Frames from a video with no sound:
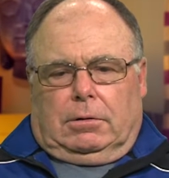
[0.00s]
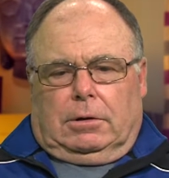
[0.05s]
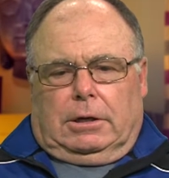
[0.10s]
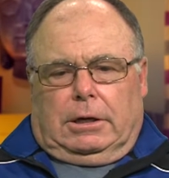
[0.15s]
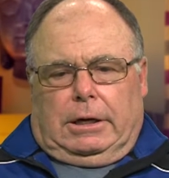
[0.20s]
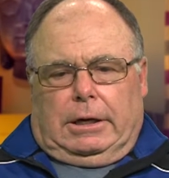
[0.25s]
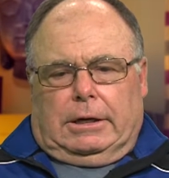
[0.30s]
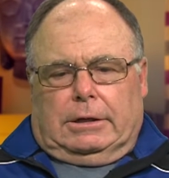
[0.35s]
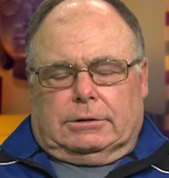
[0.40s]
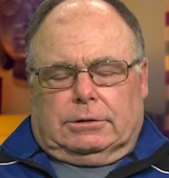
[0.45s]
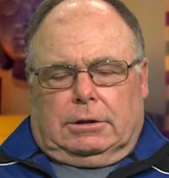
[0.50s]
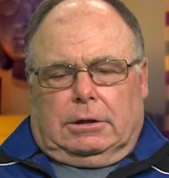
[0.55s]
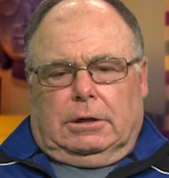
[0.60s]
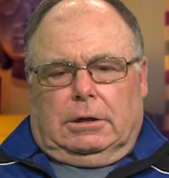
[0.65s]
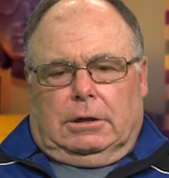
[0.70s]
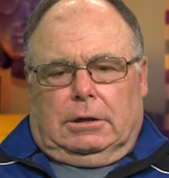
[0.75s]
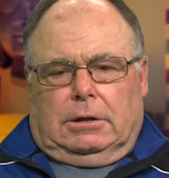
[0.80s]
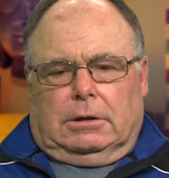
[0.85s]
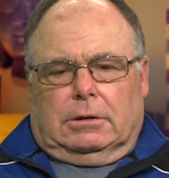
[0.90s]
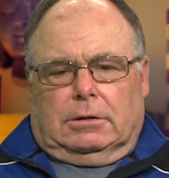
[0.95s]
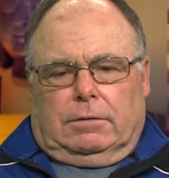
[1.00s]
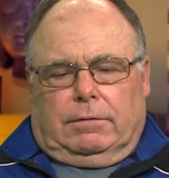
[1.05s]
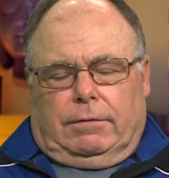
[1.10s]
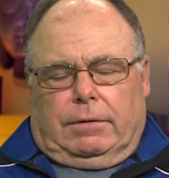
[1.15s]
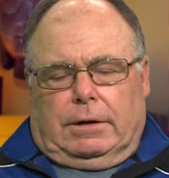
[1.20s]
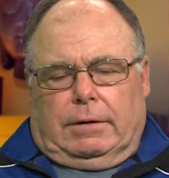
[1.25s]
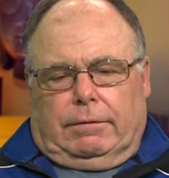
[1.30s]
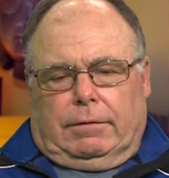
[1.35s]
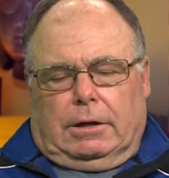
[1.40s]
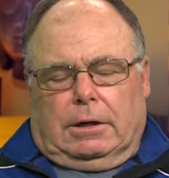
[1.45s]
gas cans,
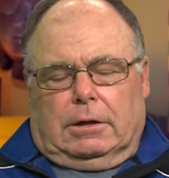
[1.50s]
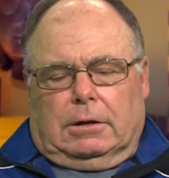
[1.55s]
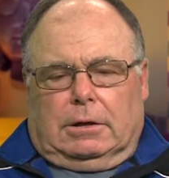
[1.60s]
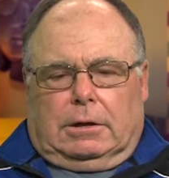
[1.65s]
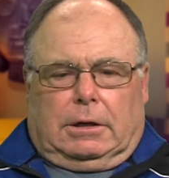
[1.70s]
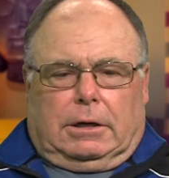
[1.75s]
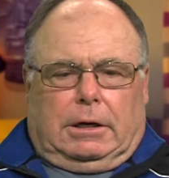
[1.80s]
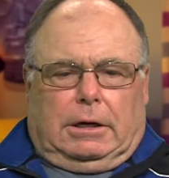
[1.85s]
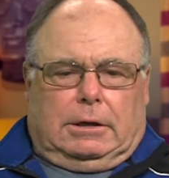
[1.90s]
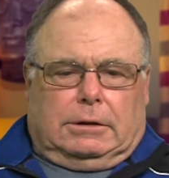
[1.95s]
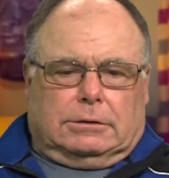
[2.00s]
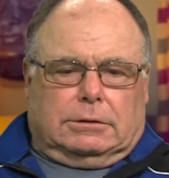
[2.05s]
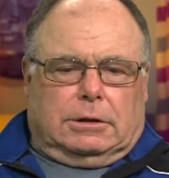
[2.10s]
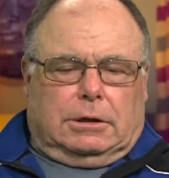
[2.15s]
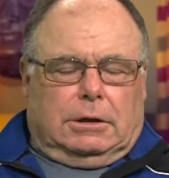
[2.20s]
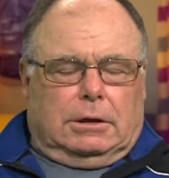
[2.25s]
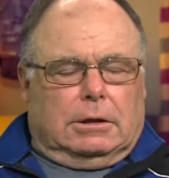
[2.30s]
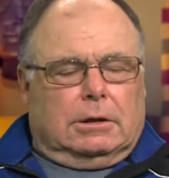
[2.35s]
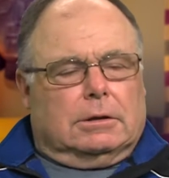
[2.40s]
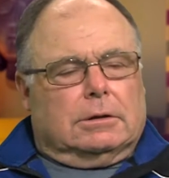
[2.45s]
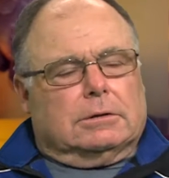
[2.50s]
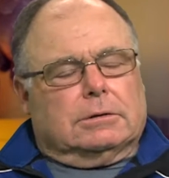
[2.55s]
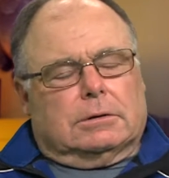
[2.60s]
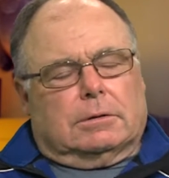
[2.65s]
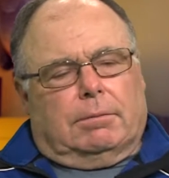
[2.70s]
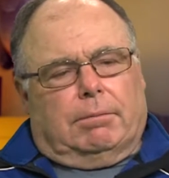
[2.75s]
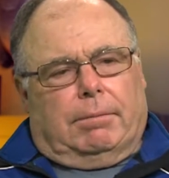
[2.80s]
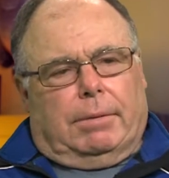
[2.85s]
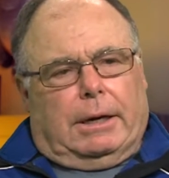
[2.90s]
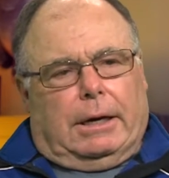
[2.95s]
5-gallon gas cans
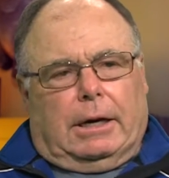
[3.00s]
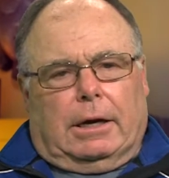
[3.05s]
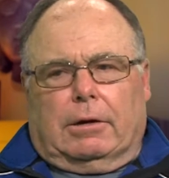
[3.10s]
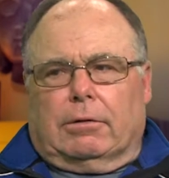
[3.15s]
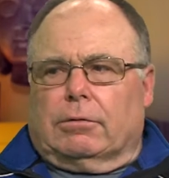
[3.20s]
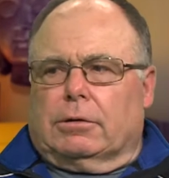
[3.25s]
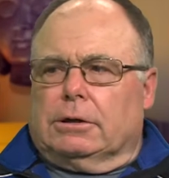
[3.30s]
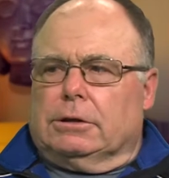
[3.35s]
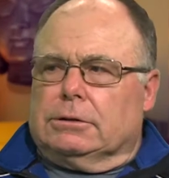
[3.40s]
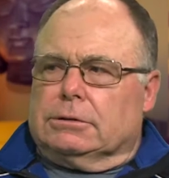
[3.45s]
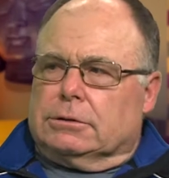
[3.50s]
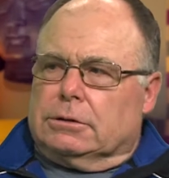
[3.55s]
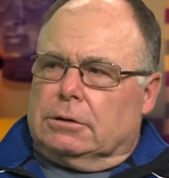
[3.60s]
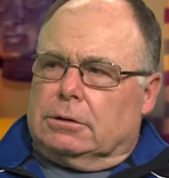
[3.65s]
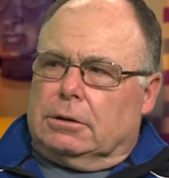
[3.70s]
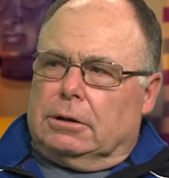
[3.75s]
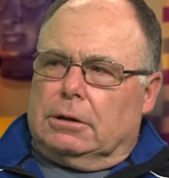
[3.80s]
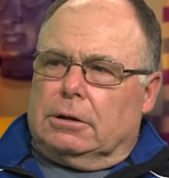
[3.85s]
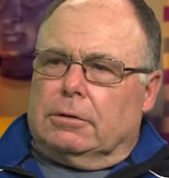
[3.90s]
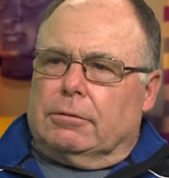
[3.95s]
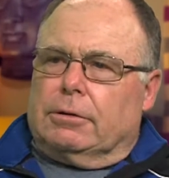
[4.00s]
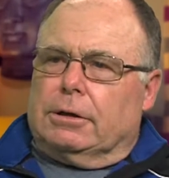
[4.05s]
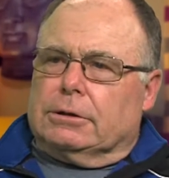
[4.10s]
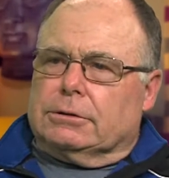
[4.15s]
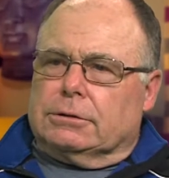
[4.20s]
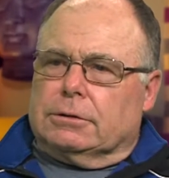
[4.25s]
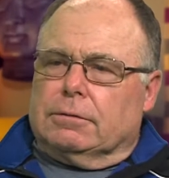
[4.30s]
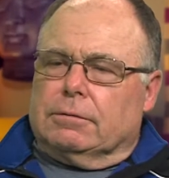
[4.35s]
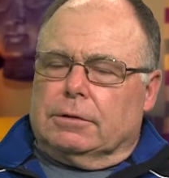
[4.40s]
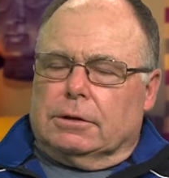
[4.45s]
and batteries and all the
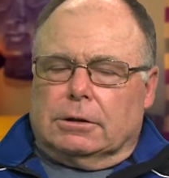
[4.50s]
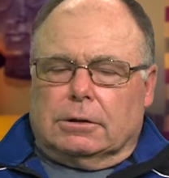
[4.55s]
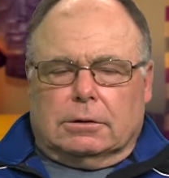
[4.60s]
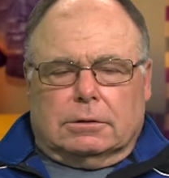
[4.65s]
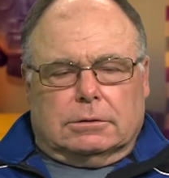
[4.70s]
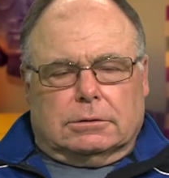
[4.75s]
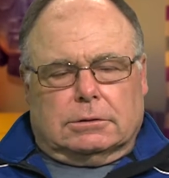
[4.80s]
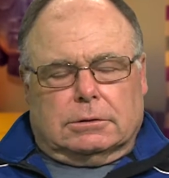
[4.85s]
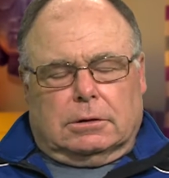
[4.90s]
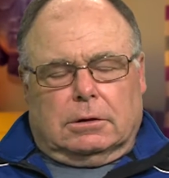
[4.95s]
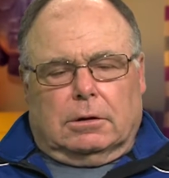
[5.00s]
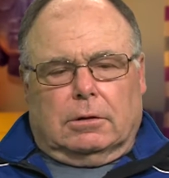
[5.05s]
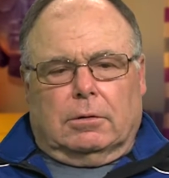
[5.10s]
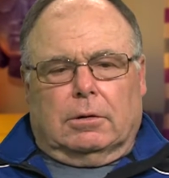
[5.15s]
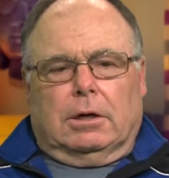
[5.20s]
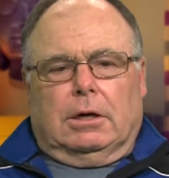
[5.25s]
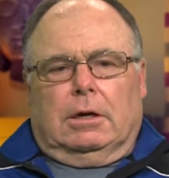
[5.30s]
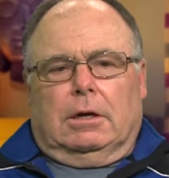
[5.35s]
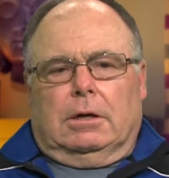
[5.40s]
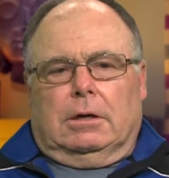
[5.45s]
rest of it. And so